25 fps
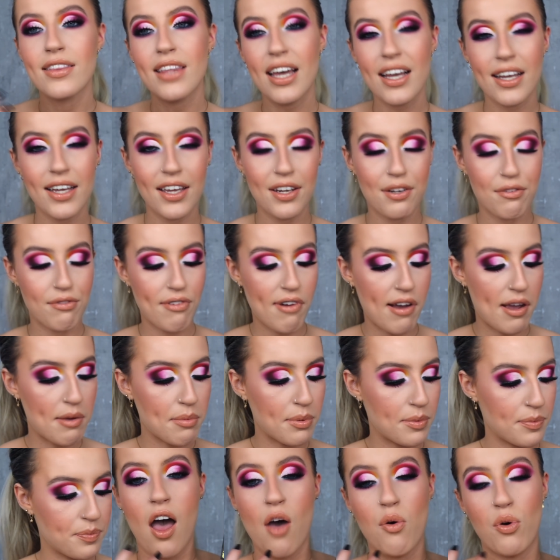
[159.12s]
that kind of
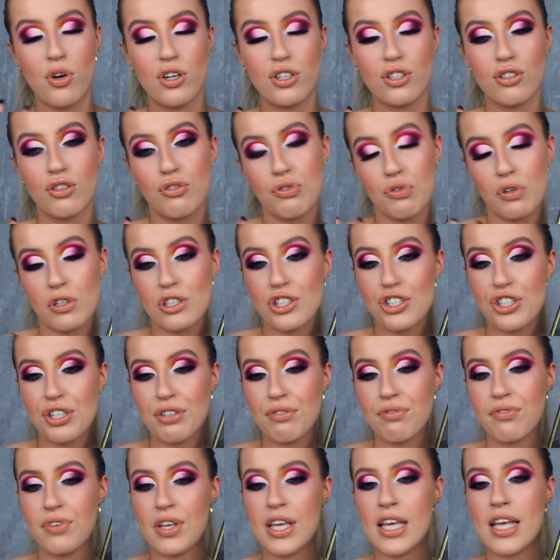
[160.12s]
vibe. I wanted a
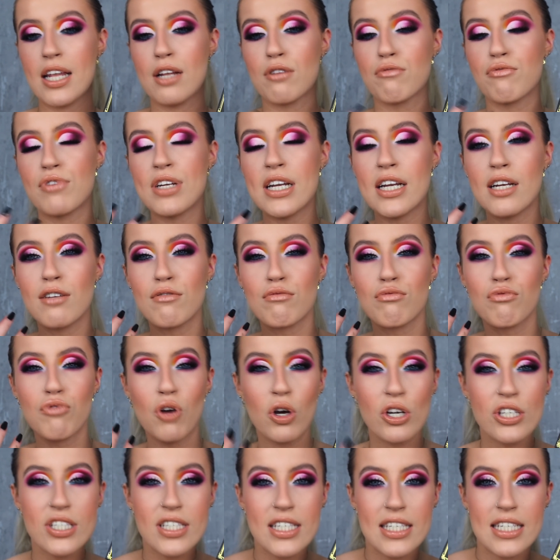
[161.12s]
grungy feel, really
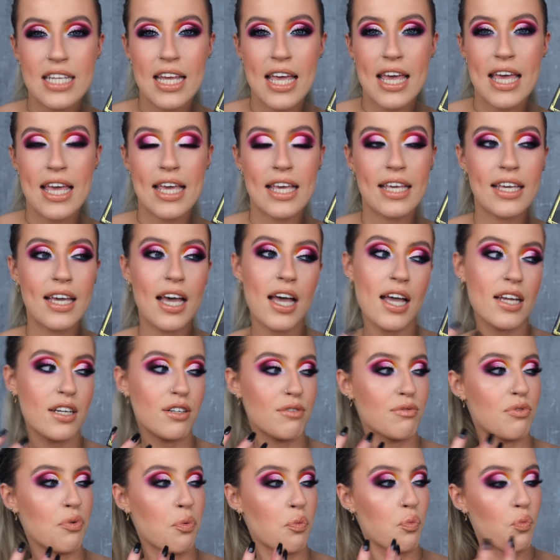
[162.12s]
rustic, kind
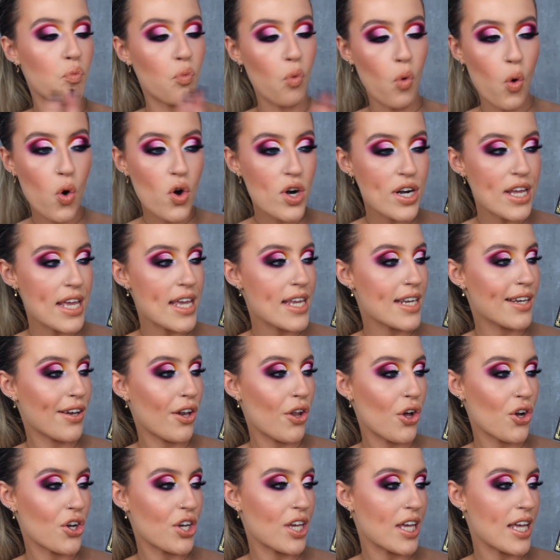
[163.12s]
of worn in
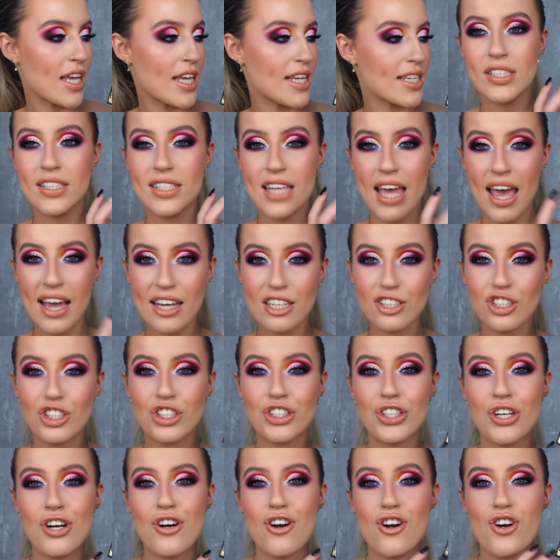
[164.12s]
looking,
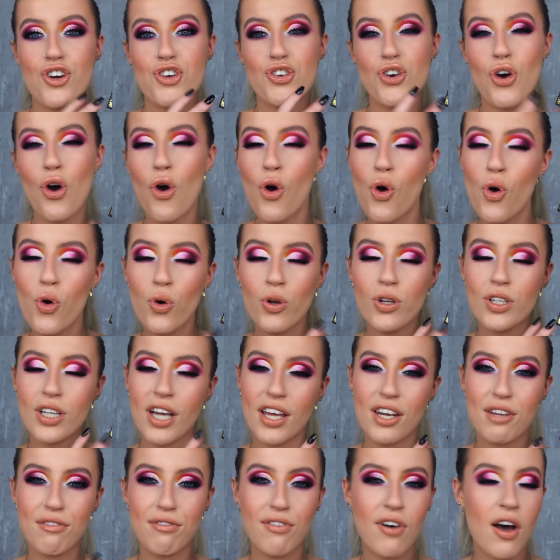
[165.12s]
textured, old
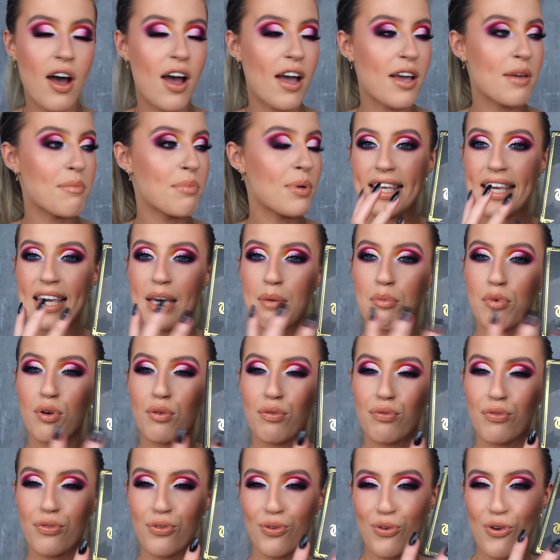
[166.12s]
kind of vibe, Game
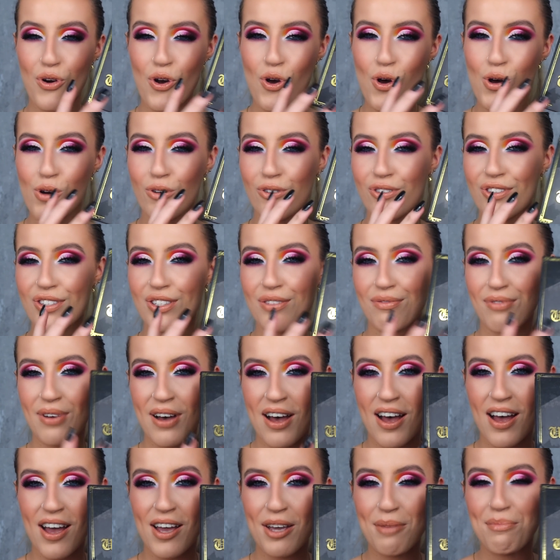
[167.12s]
of Thrones
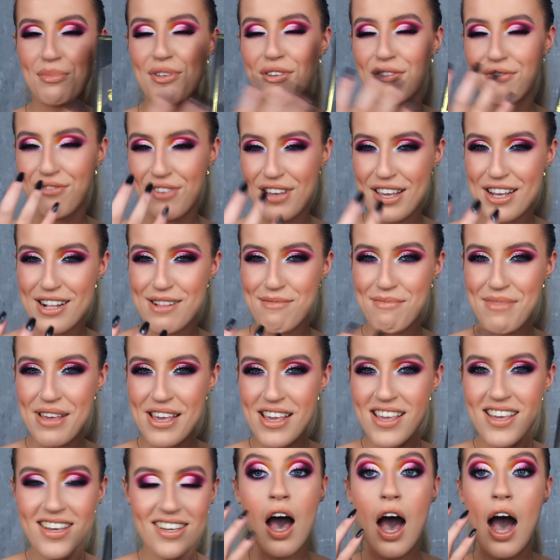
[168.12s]
vibe, you feel
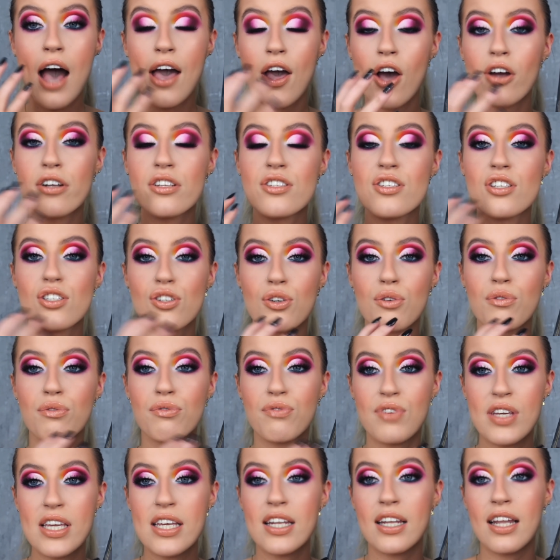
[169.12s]
me? I honestly don't
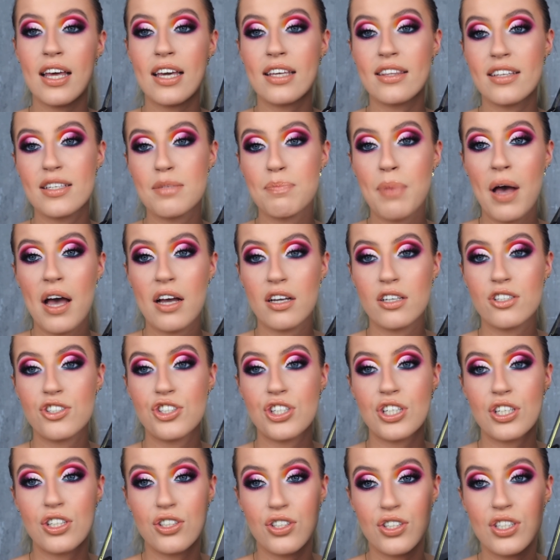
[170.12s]
feel like this
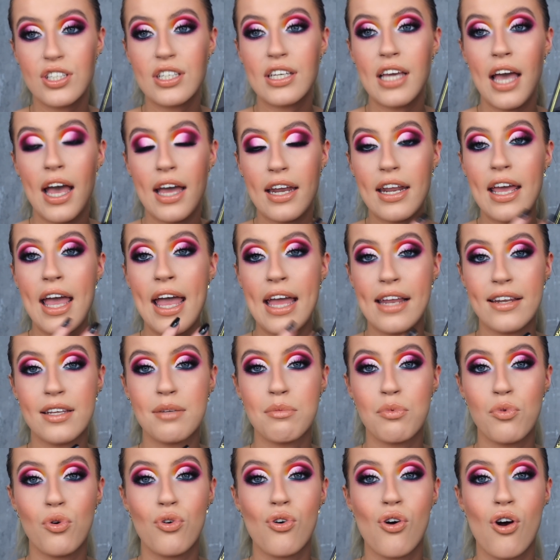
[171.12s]
packaging could get any
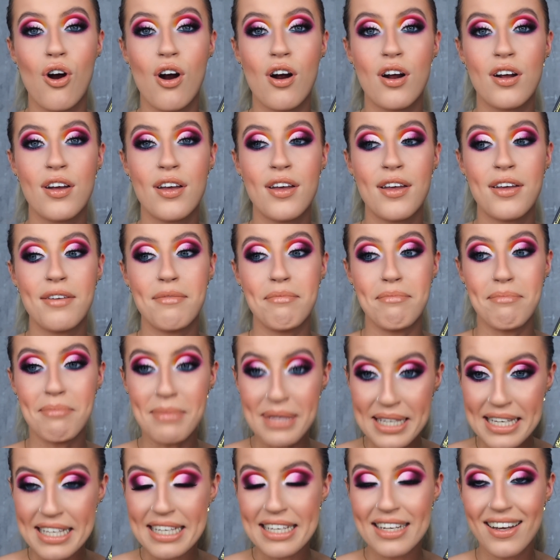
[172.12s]
more
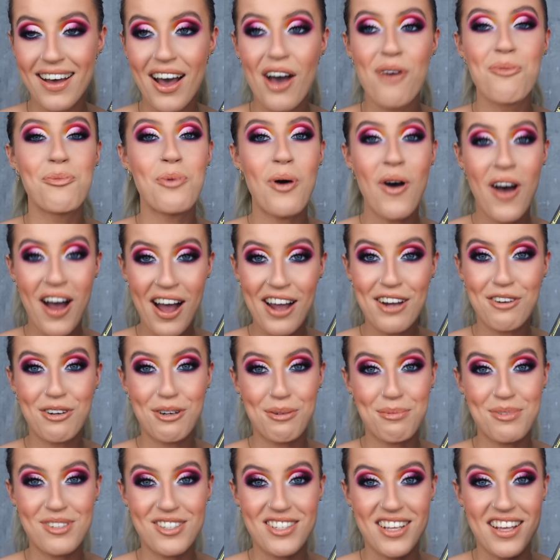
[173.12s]
me and what I
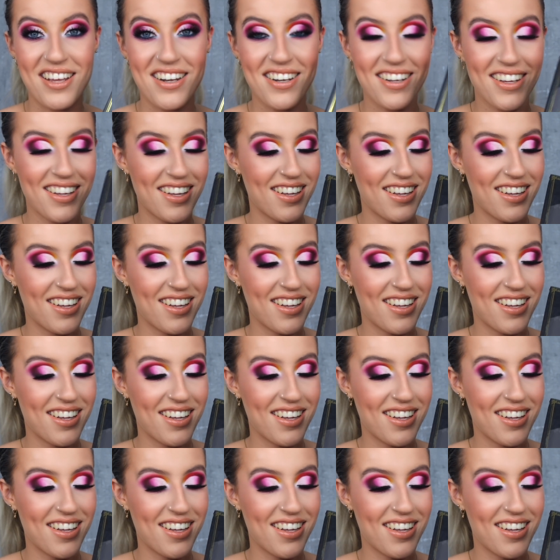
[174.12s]
represent.